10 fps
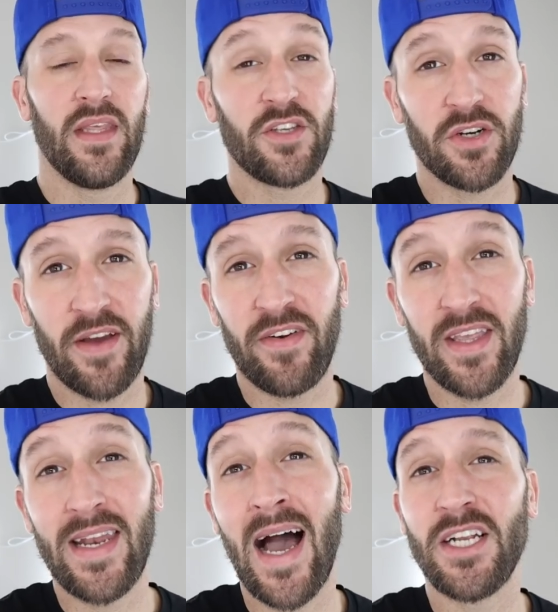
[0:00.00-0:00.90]
These are
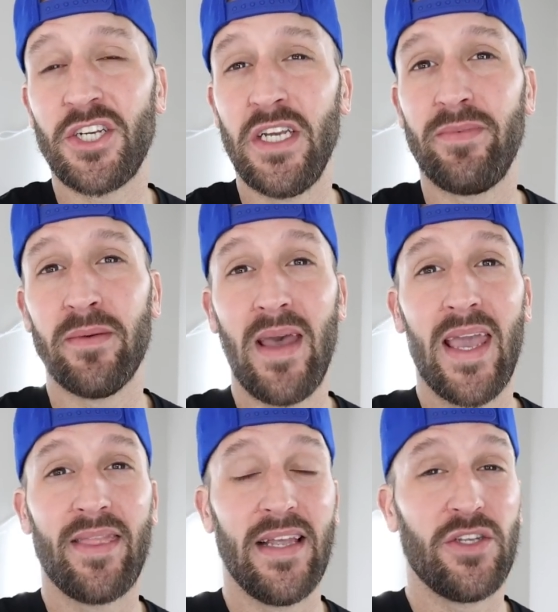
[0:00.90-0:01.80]
definitely not cheap to
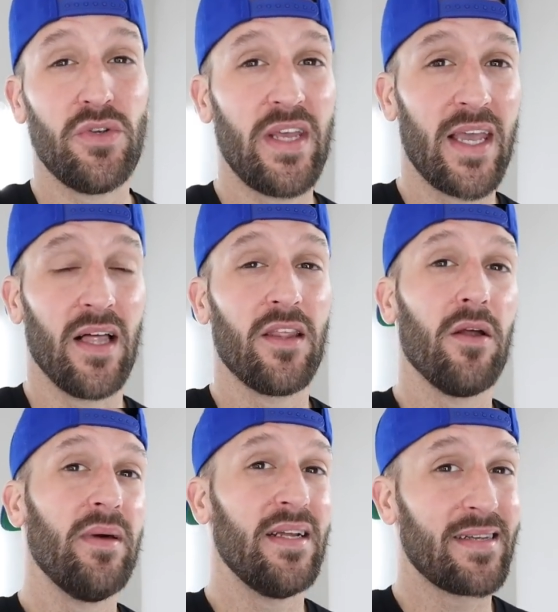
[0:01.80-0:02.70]
make. They do take a
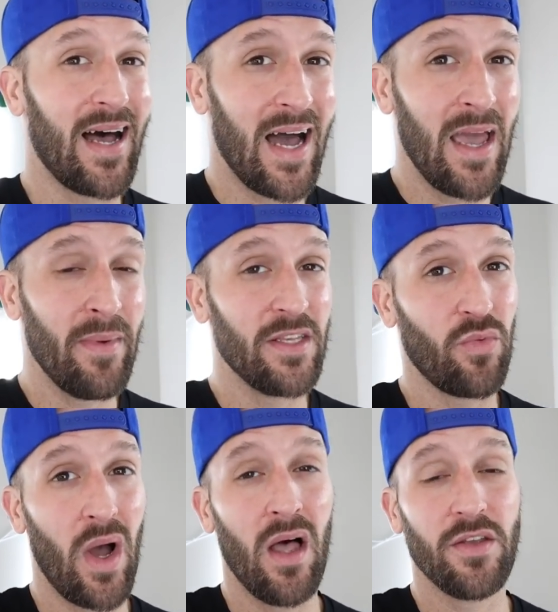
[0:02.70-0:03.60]
little bit of time as
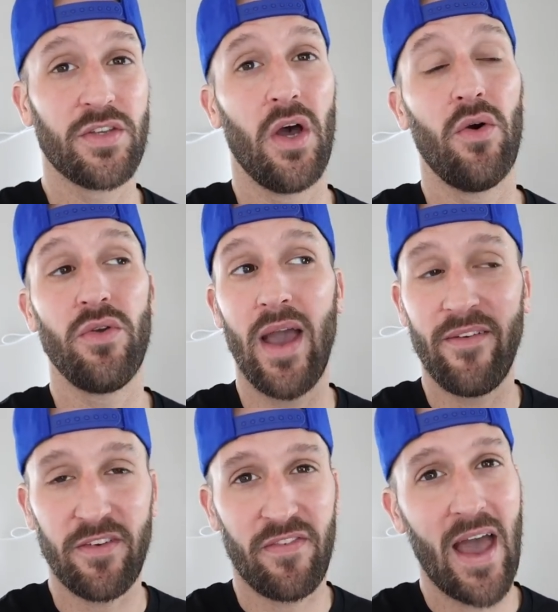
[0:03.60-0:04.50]
well. So you
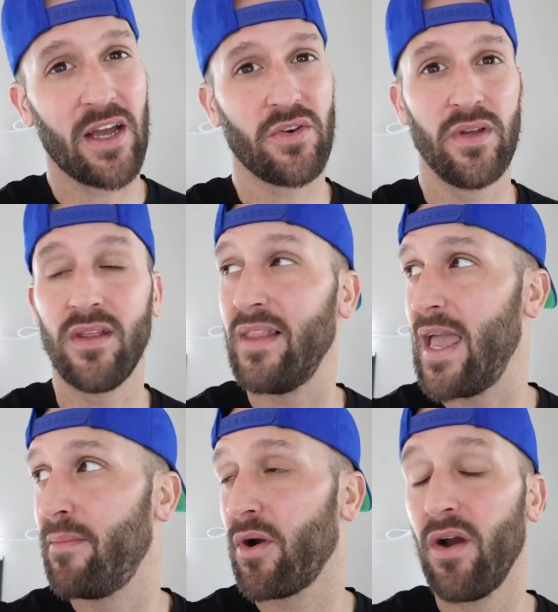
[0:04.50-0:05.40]
have to factor in the
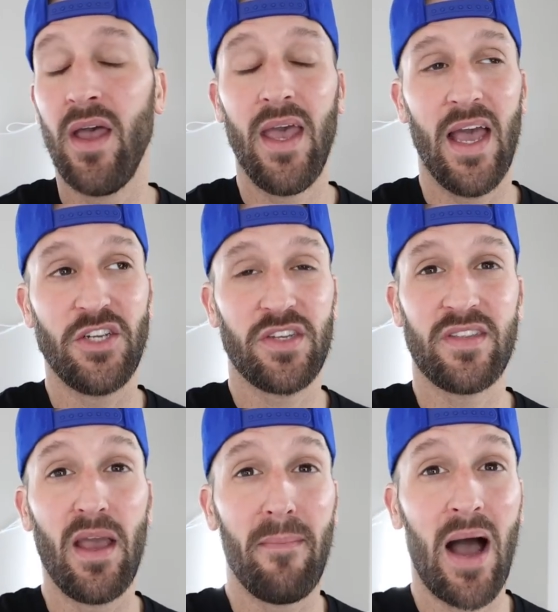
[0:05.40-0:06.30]
labor and just
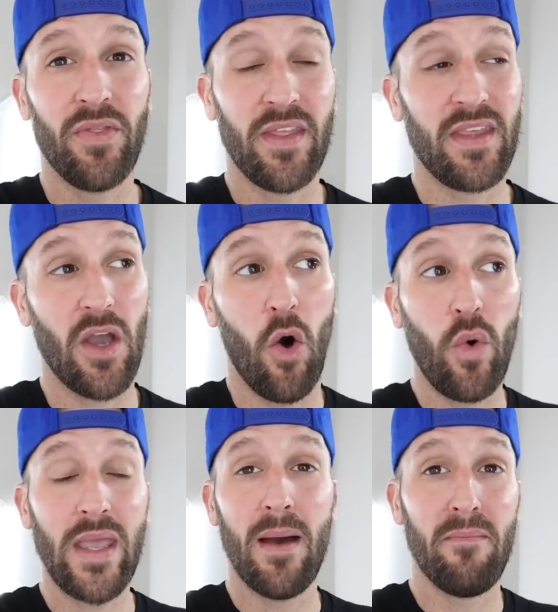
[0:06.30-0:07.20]
the amount that the
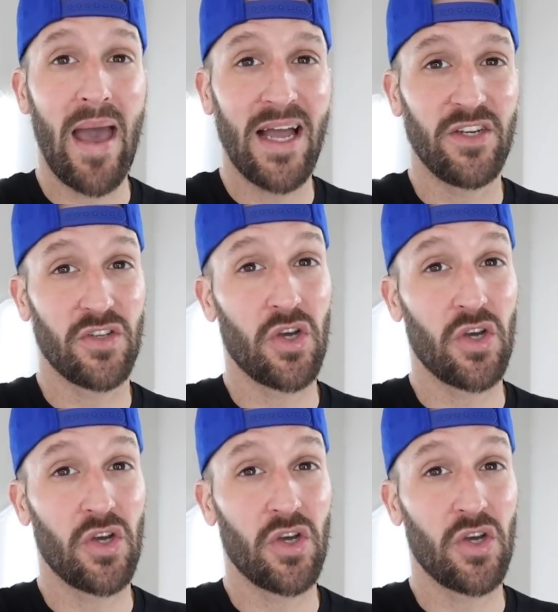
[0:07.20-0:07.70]
OEM badges